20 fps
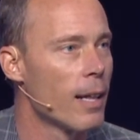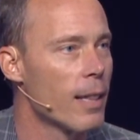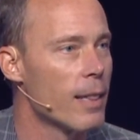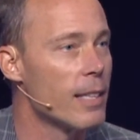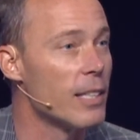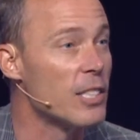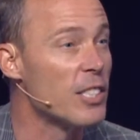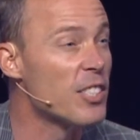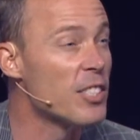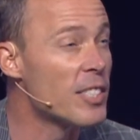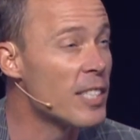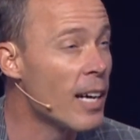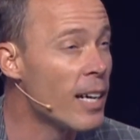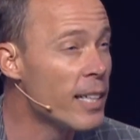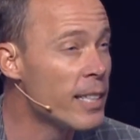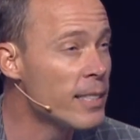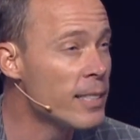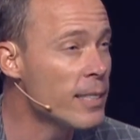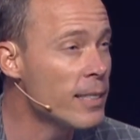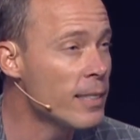The
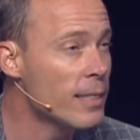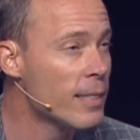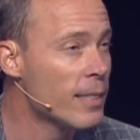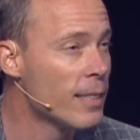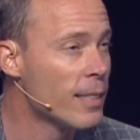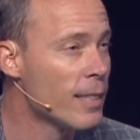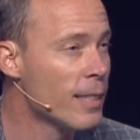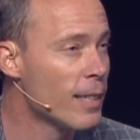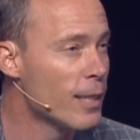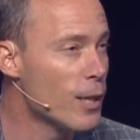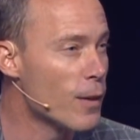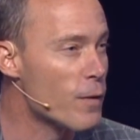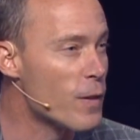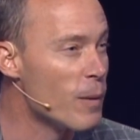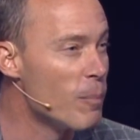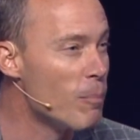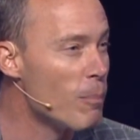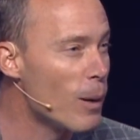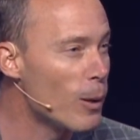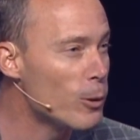Son of the
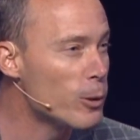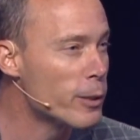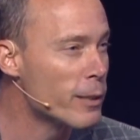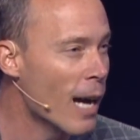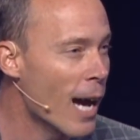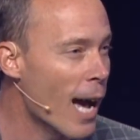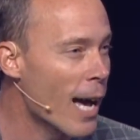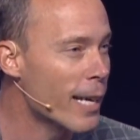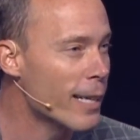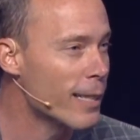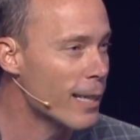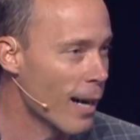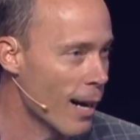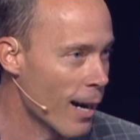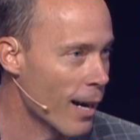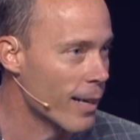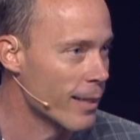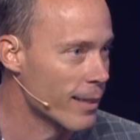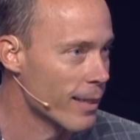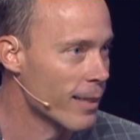Most High
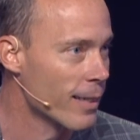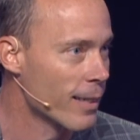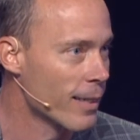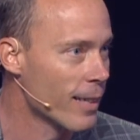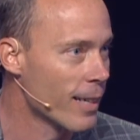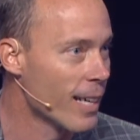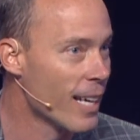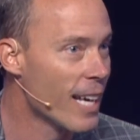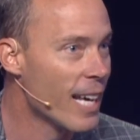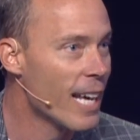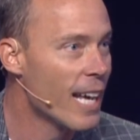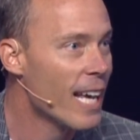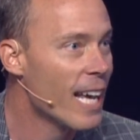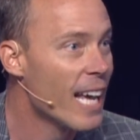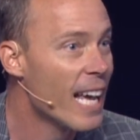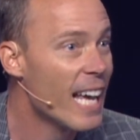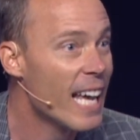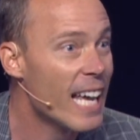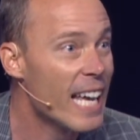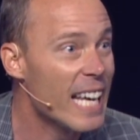God
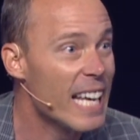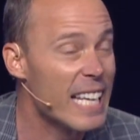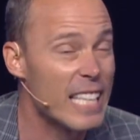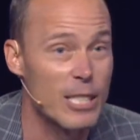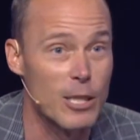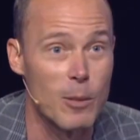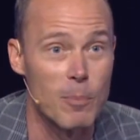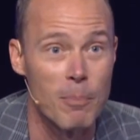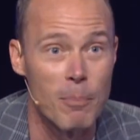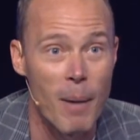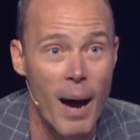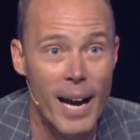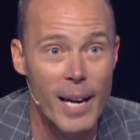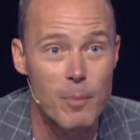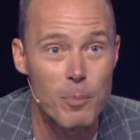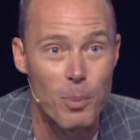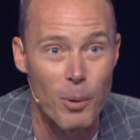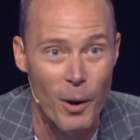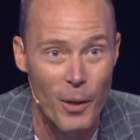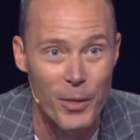is my
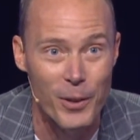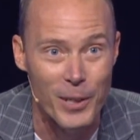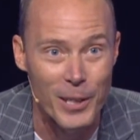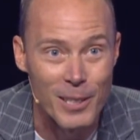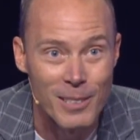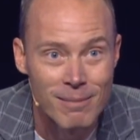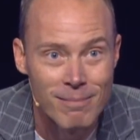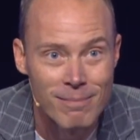brother.